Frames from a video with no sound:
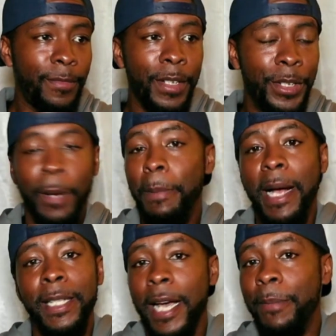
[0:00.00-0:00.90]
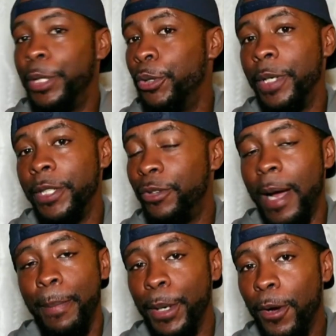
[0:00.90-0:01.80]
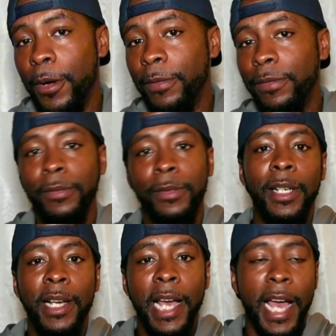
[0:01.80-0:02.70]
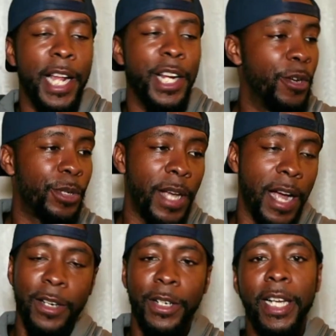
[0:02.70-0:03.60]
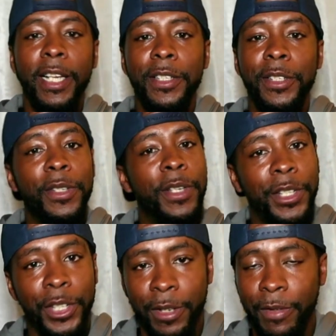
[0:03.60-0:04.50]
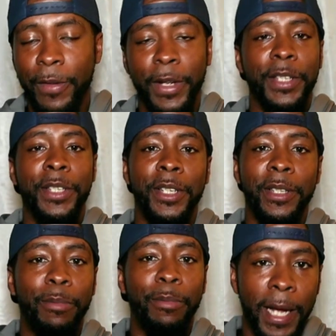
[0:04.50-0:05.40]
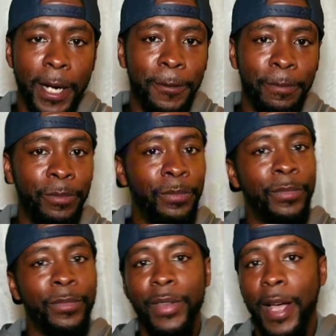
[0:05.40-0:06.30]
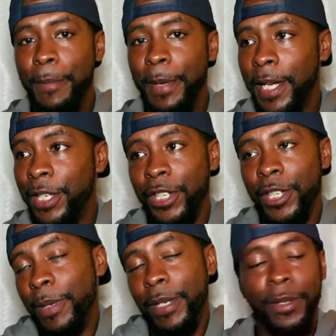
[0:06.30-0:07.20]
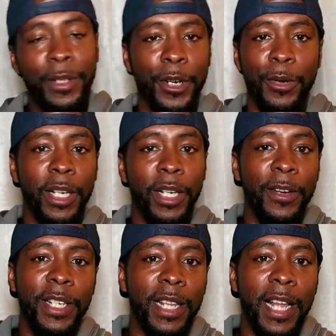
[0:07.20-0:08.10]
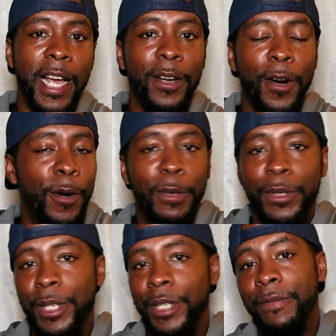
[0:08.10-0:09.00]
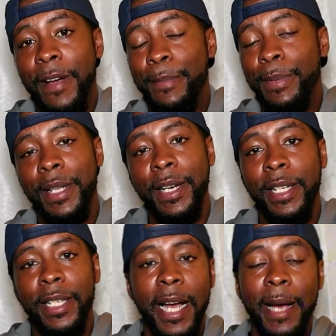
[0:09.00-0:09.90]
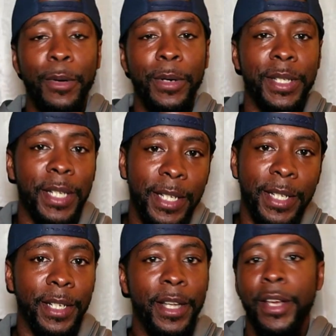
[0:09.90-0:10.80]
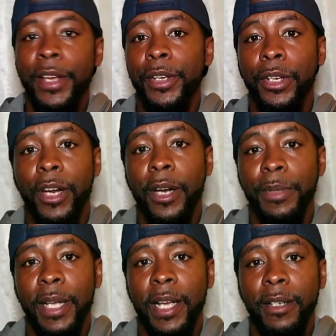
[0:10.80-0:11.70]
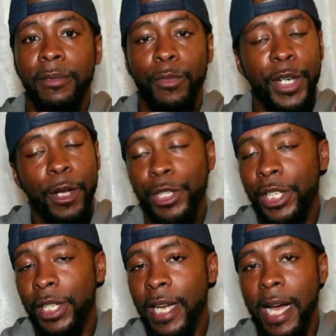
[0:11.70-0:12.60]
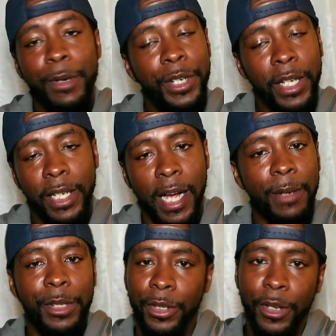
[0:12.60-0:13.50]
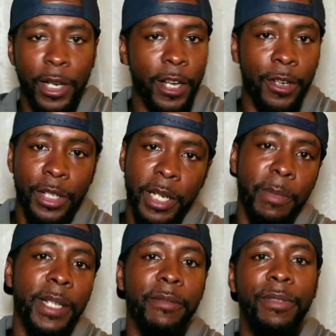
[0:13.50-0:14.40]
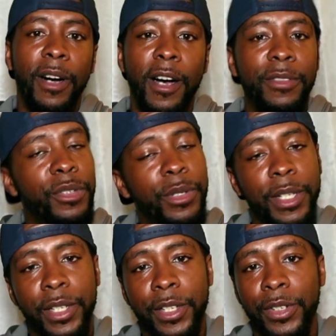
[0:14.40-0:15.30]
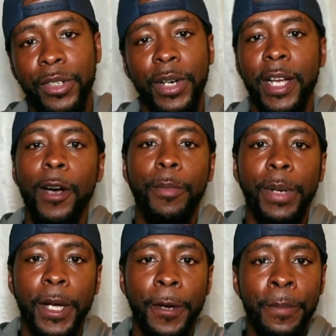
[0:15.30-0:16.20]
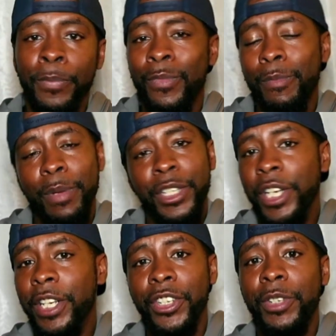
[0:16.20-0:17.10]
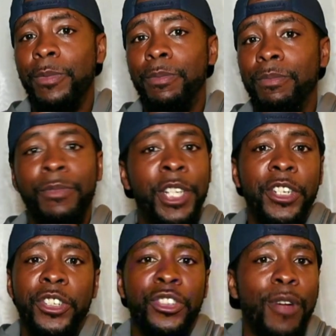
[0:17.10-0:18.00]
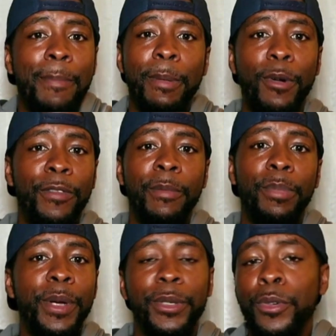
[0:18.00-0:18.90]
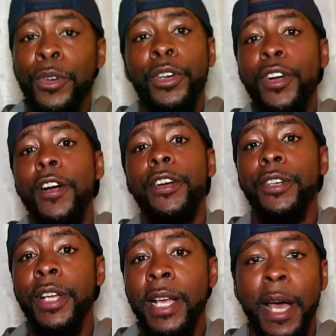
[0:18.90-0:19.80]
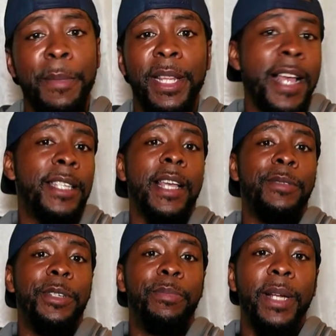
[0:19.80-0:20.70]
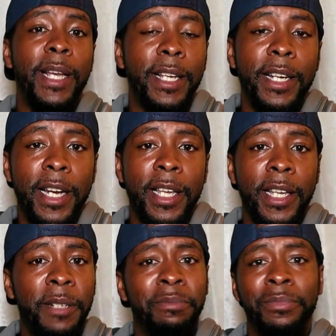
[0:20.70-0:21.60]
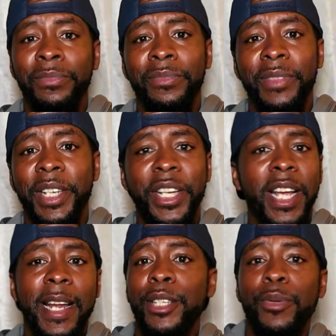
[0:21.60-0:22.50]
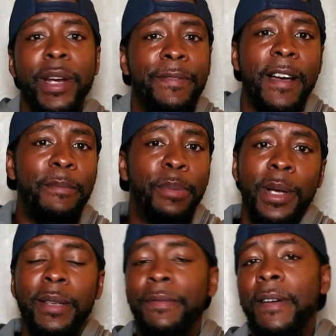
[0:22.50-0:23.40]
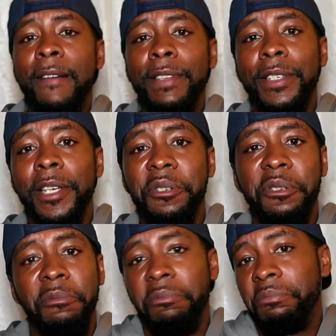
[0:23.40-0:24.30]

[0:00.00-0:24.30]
somebody's got to be doing the dropping off. And, you know, Skylar Diggins, she's a very consistent player. I mean, and she's been, you know, clearing this line almost 65% of the time on the season. You know what I'm saying? We know she's a dimer. She could dime. She's going to get her teammates involved. So the assist is going to help here. But she could just drop them off in points. Who's going to guard her? I mean, last time she played Connecticut, I think she had like 25 points and 5 assists.